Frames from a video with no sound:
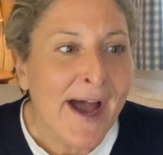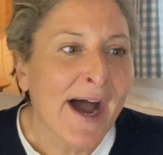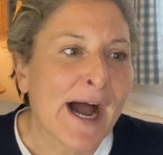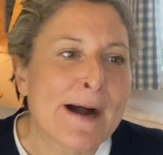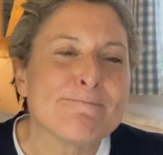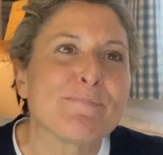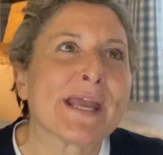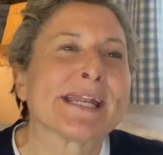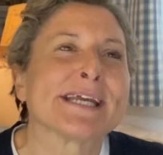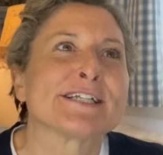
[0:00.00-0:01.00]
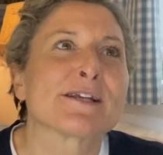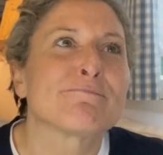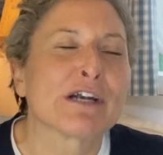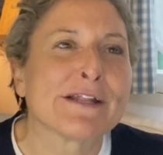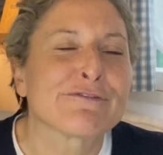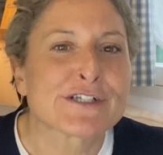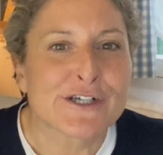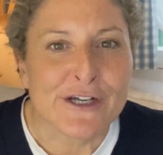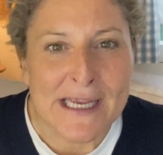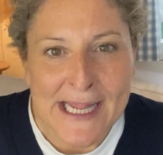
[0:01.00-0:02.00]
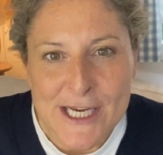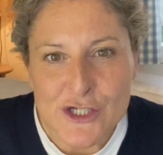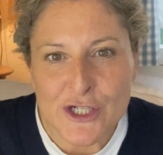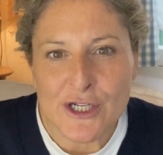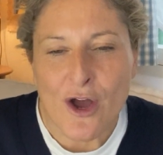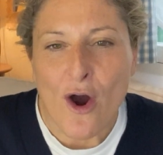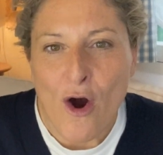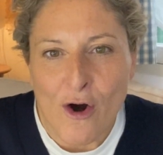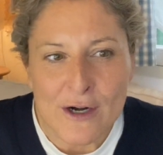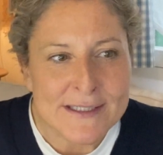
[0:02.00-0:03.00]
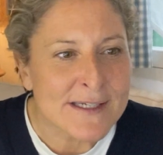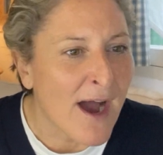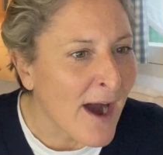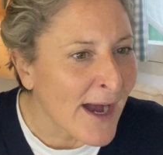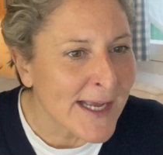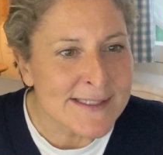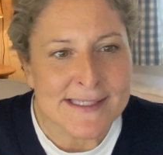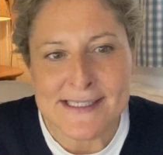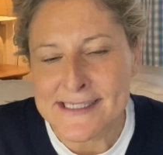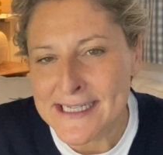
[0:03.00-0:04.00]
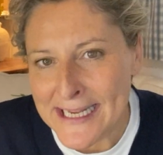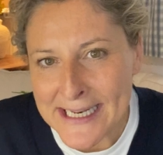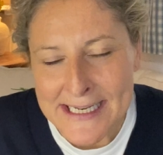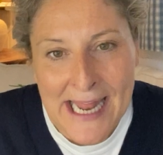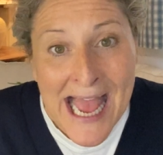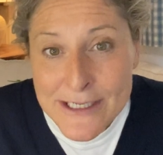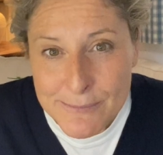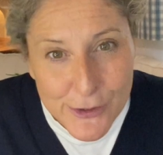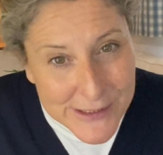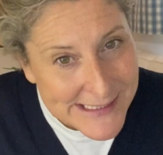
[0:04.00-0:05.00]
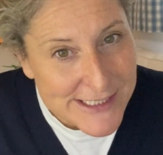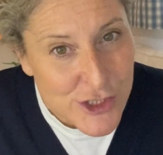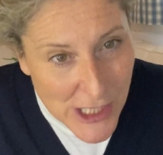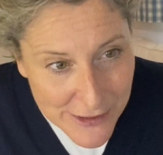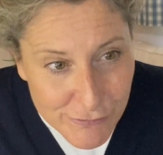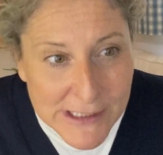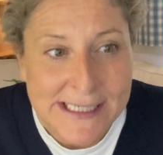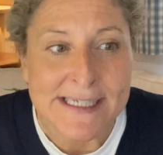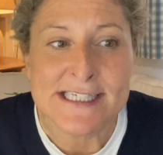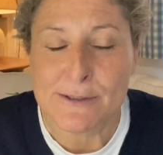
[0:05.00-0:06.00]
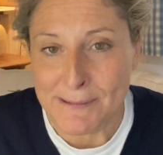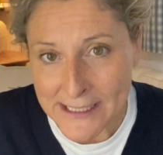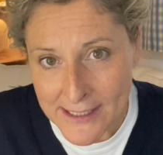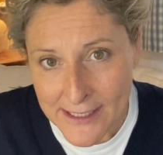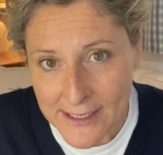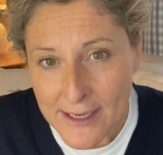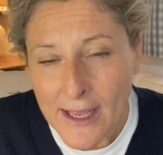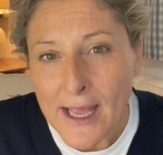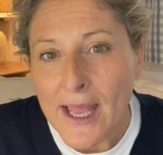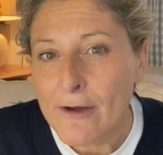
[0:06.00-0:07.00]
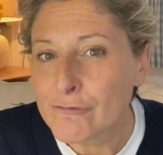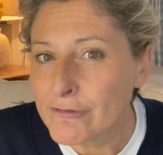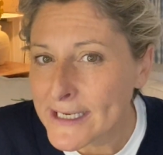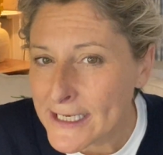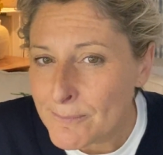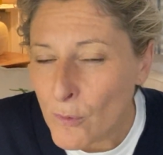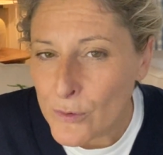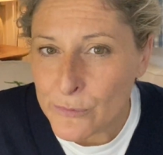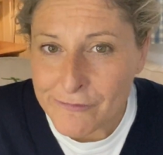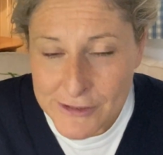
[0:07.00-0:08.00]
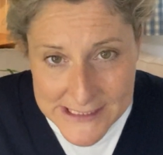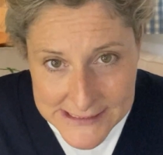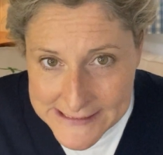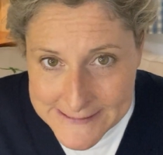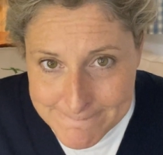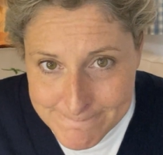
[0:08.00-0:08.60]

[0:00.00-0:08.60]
It is brilliant for circulation, heart, eyes, skin, and immunity, generally speaking. Really important with fertility.